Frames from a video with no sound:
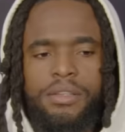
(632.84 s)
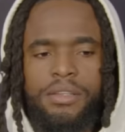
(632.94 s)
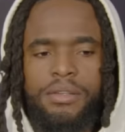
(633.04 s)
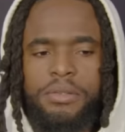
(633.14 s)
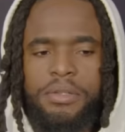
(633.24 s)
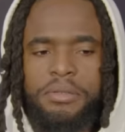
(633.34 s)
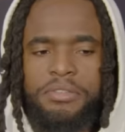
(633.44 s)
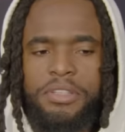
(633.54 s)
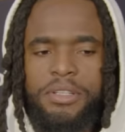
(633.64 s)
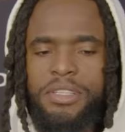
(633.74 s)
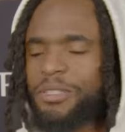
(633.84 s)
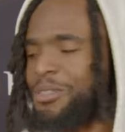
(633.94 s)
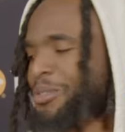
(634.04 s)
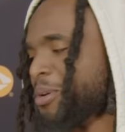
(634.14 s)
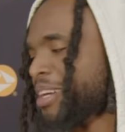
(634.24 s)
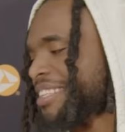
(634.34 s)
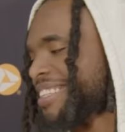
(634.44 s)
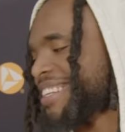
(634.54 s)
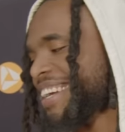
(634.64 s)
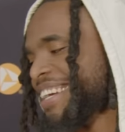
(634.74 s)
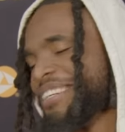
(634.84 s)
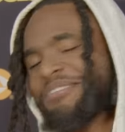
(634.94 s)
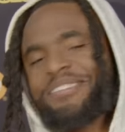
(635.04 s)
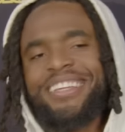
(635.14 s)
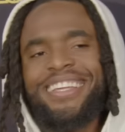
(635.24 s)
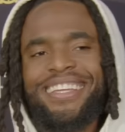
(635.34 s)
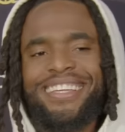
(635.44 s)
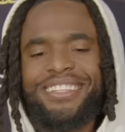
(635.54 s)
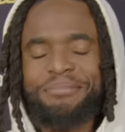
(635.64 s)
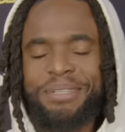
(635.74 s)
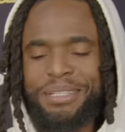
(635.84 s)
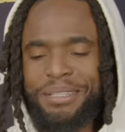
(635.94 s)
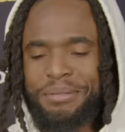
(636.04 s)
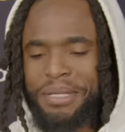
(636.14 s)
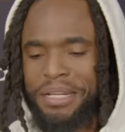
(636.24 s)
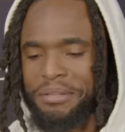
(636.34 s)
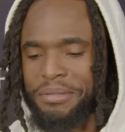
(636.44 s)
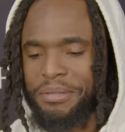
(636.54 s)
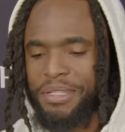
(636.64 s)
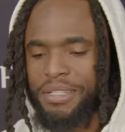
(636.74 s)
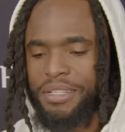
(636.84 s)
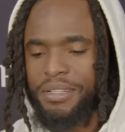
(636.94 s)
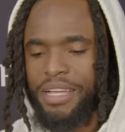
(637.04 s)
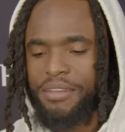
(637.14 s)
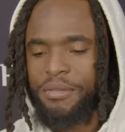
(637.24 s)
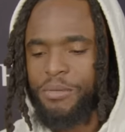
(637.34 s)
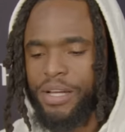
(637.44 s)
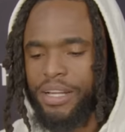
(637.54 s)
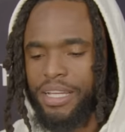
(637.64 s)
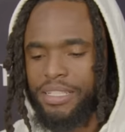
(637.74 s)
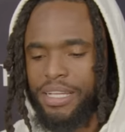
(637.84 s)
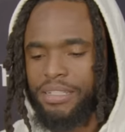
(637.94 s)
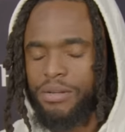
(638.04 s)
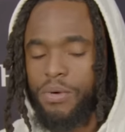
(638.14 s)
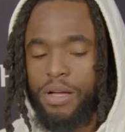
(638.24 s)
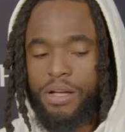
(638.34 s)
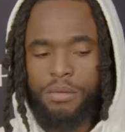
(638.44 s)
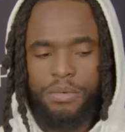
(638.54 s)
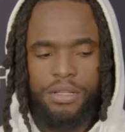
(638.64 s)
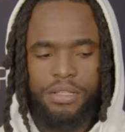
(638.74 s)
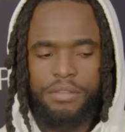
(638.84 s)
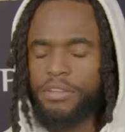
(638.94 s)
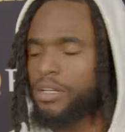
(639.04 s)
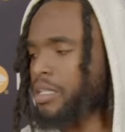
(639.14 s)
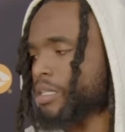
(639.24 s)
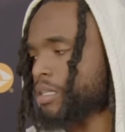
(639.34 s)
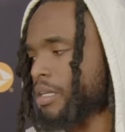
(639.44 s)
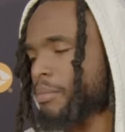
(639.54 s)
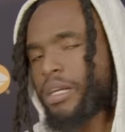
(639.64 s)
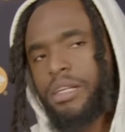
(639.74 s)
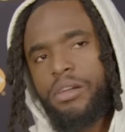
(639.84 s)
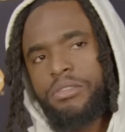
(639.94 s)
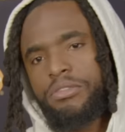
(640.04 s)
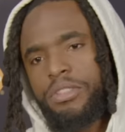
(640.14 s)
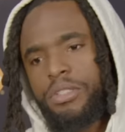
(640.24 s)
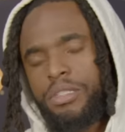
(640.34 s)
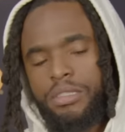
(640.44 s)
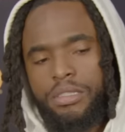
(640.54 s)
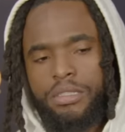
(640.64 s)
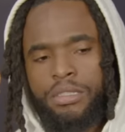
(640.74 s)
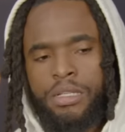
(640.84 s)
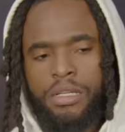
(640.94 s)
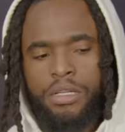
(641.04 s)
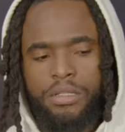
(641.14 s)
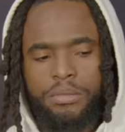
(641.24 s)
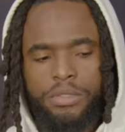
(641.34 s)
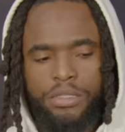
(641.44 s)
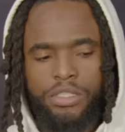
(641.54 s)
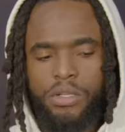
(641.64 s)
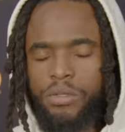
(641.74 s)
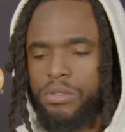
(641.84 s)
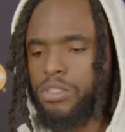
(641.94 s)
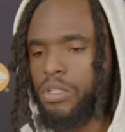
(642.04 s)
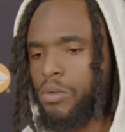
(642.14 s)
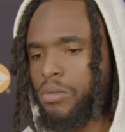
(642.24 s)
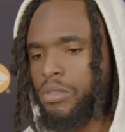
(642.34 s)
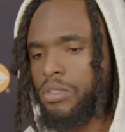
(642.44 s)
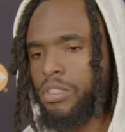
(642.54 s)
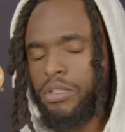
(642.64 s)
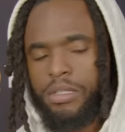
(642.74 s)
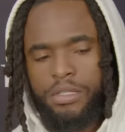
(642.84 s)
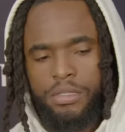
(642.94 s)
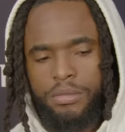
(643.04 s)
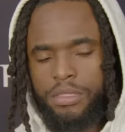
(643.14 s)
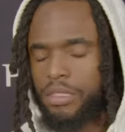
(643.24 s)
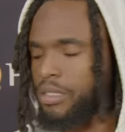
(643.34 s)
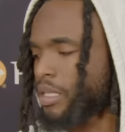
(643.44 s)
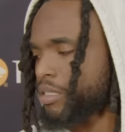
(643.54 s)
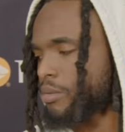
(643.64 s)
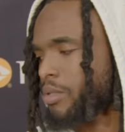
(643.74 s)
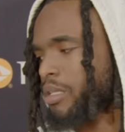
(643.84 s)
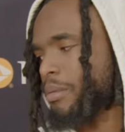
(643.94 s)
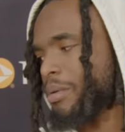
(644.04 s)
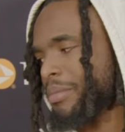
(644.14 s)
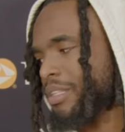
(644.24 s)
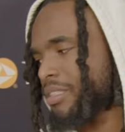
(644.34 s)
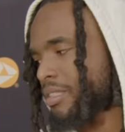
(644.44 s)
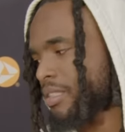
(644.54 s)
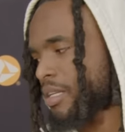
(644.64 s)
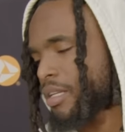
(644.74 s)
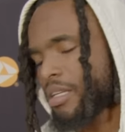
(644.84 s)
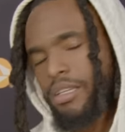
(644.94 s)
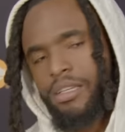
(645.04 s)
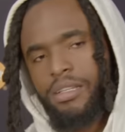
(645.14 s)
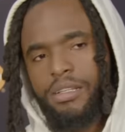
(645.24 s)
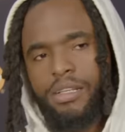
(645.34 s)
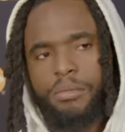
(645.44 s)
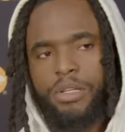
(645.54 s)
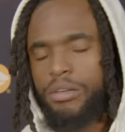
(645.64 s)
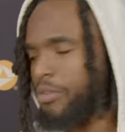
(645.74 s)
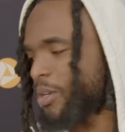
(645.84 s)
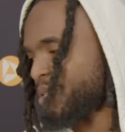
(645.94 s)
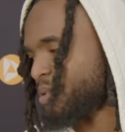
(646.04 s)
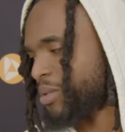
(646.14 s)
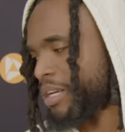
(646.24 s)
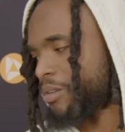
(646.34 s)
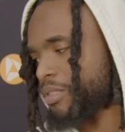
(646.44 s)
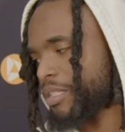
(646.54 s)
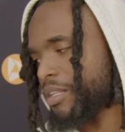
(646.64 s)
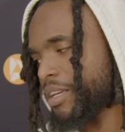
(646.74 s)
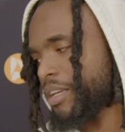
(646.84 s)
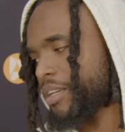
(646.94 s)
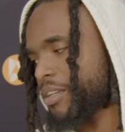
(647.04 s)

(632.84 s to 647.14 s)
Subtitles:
You know, I felt a little sore after the game. It's been a little minute, haven't ran like that in a while, but it felt good to get back down the field and just show the Steeler Nation what they've been missing. You know, I'm looking forward to doing that on Sunday.